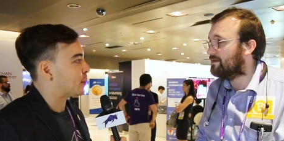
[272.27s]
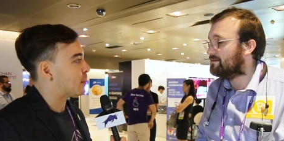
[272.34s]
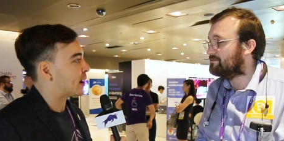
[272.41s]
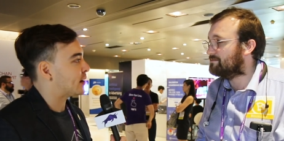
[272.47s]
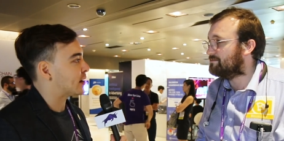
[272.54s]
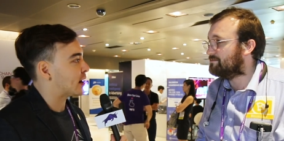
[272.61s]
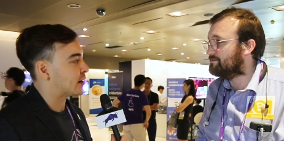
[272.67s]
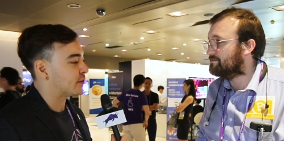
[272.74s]
Speaker 1: we
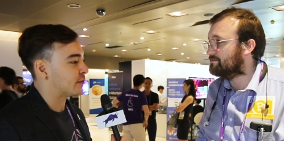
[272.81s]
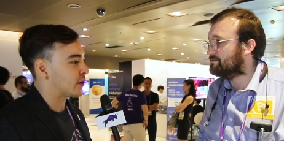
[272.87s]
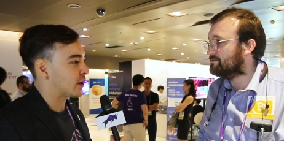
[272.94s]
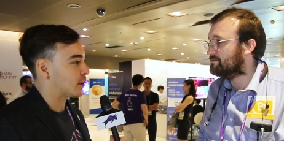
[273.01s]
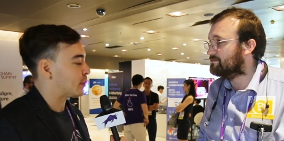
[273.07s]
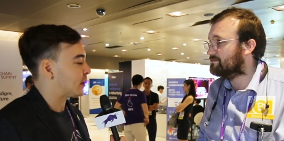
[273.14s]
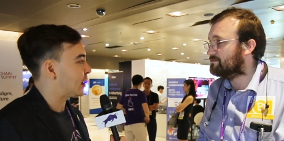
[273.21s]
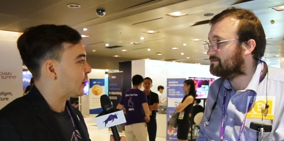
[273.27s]
might not
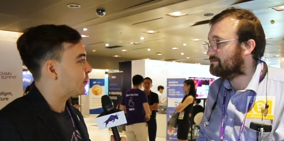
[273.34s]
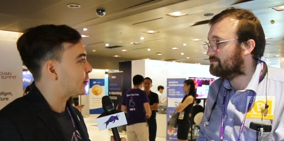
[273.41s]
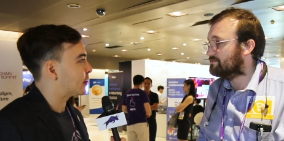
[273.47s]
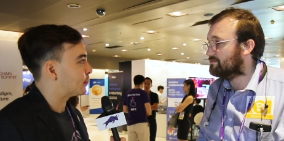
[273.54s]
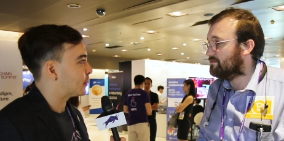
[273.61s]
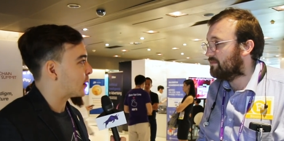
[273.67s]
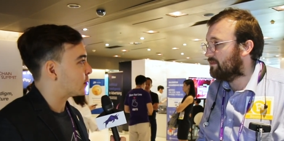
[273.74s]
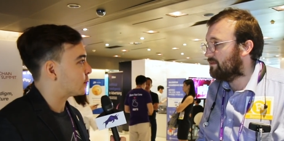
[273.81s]
have been hearing
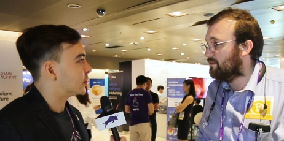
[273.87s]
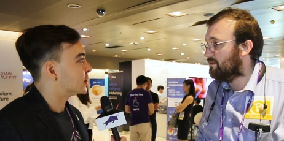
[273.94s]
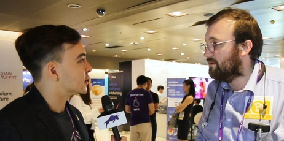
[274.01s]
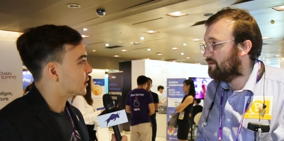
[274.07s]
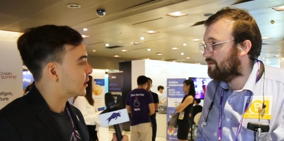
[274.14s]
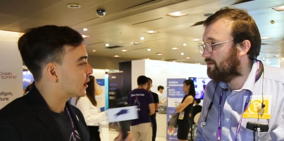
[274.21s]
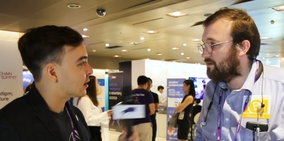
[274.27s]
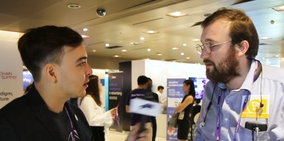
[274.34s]
about
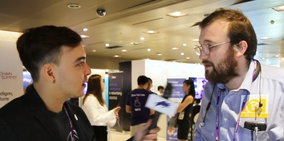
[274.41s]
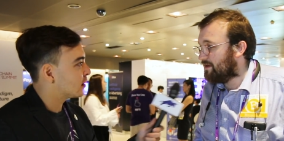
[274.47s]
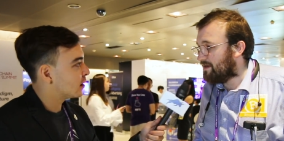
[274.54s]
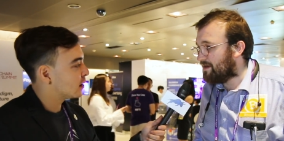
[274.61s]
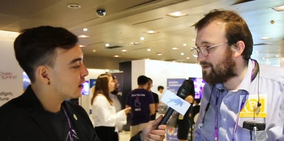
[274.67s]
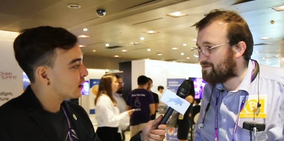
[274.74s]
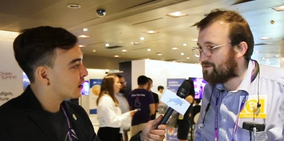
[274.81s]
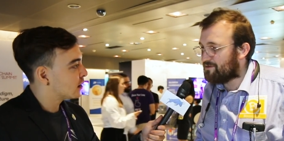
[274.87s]
recently?
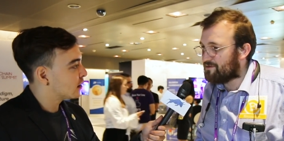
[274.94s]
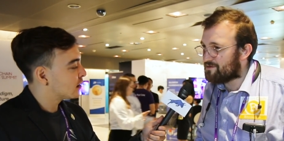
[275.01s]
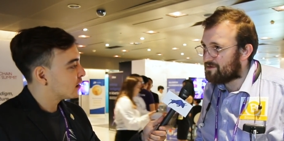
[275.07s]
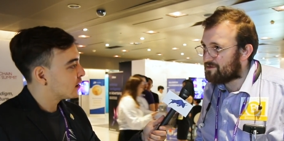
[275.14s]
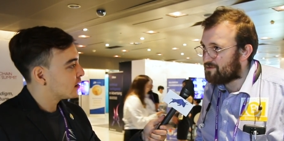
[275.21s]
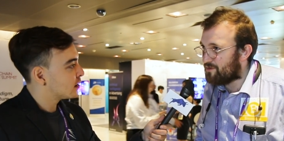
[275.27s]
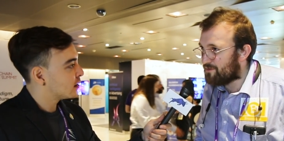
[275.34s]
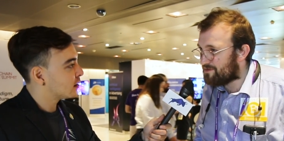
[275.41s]
Speaker 2: Yeah, so there's
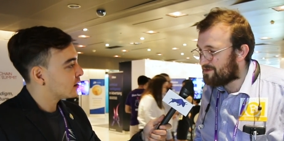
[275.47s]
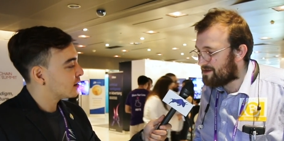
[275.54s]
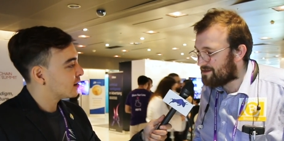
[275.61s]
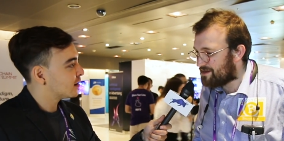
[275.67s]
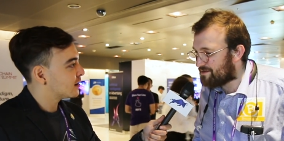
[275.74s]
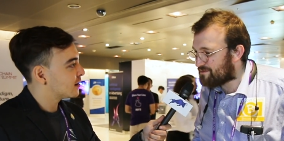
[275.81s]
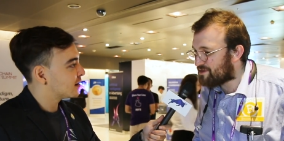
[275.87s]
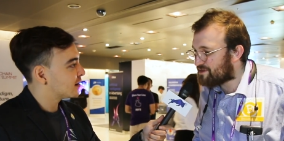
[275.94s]
this old saying
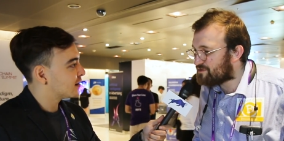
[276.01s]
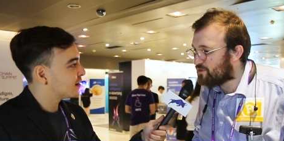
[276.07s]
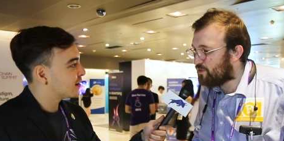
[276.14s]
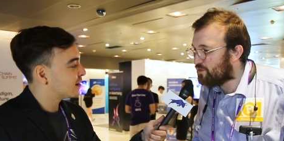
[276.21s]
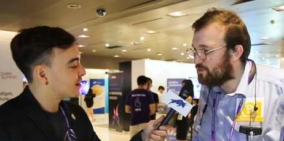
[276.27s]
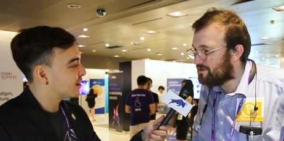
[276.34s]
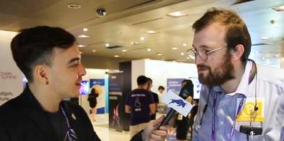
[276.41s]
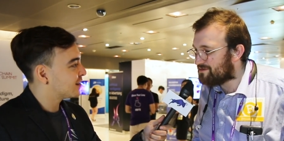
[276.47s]
that everything's
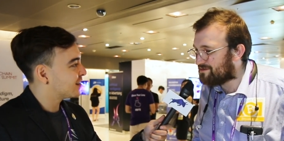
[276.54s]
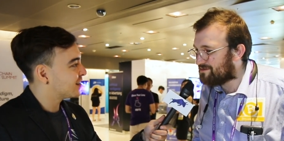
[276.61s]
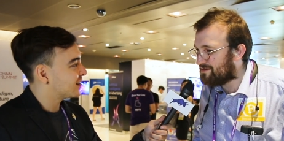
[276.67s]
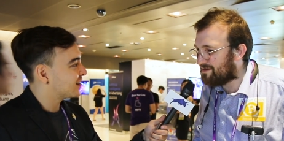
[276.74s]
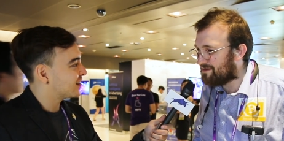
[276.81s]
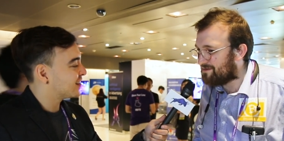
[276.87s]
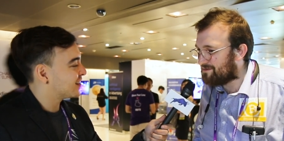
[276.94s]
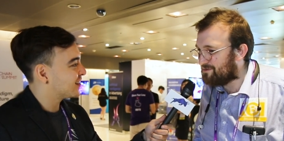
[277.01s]
old is
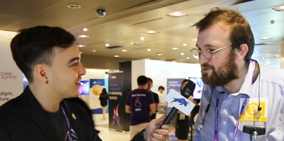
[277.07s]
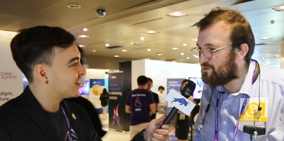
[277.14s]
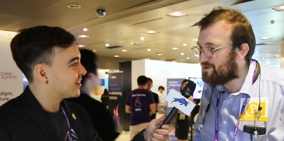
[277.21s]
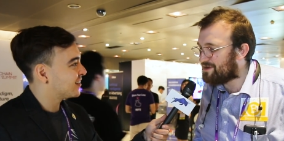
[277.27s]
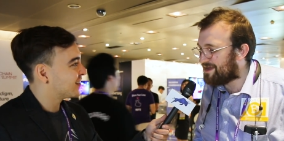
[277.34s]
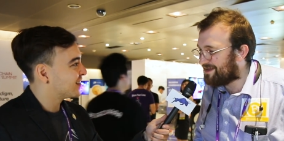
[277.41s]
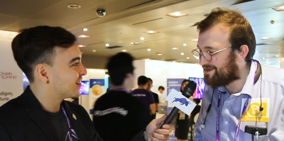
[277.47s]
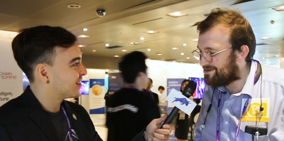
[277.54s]
new
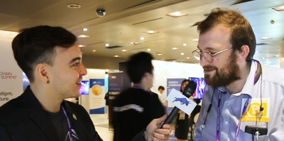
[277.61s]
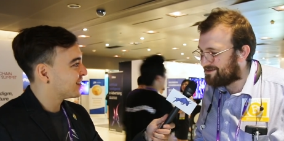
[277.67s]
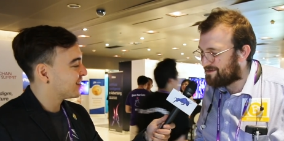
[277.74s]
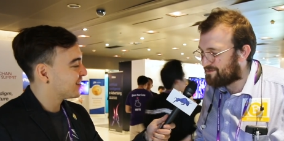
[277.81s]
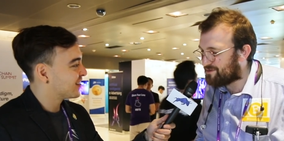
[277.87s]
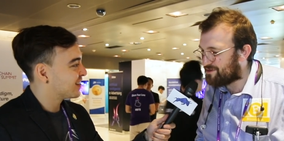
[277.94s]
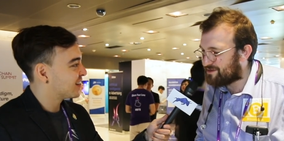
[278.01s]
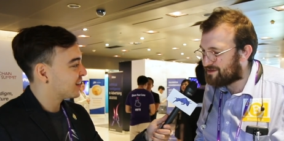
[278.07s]
again, and
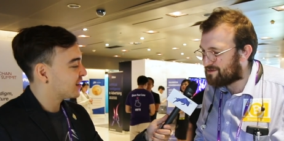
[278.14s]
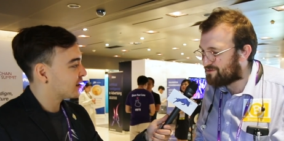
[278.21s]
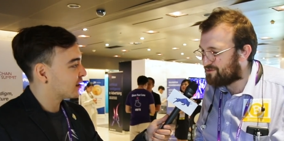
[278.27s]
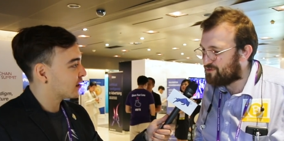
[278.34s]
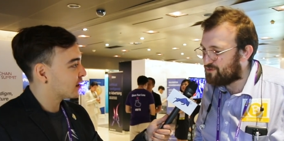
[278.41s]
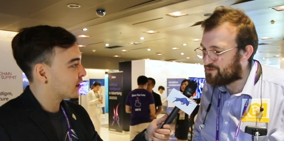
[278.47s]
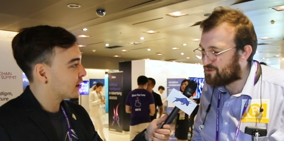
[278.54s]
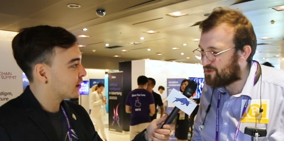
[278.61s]
everything that's
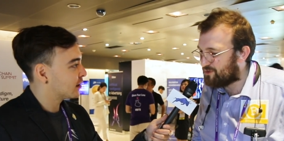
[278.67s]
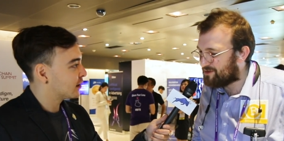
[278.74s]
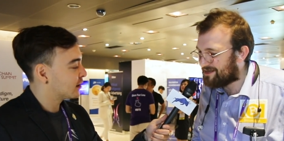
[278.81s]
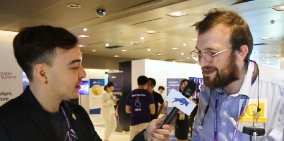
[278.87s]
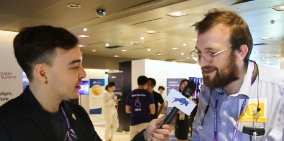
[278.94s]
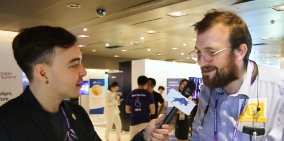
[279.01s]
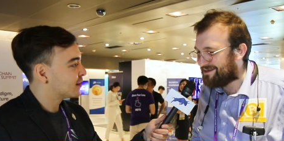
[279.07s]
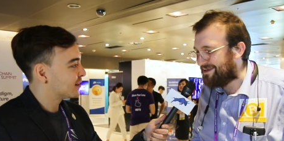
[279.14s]
new is old
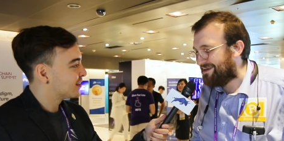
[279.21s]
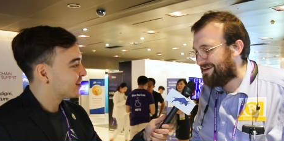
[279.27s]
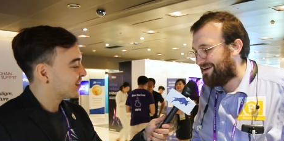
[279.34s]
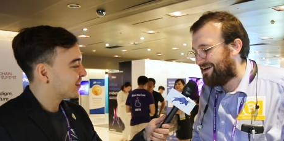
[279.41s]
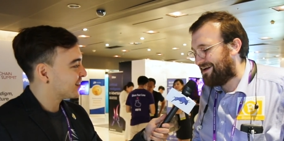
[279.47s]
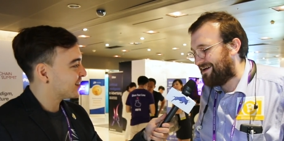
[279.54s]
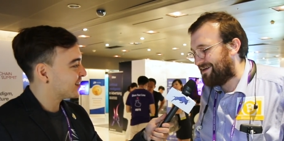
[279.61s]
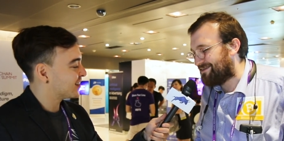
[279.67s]
again.
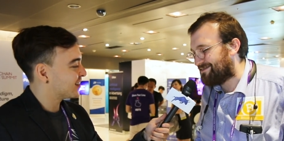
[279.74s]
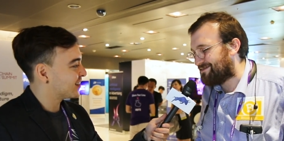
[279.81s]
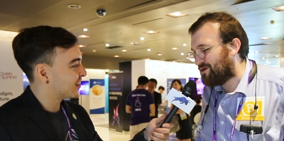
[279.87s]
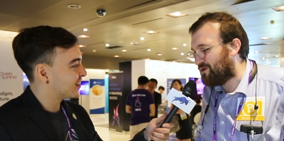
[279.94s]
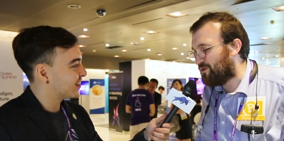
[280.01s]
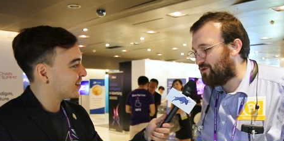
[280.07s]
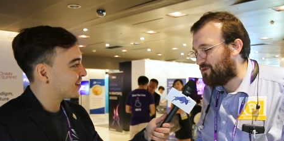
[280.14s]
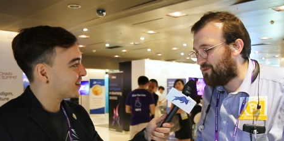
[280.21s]

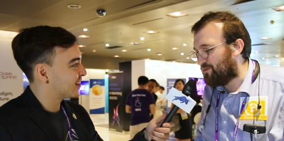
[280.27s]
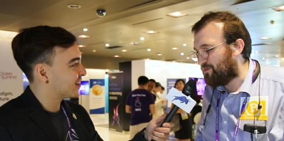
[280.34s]
So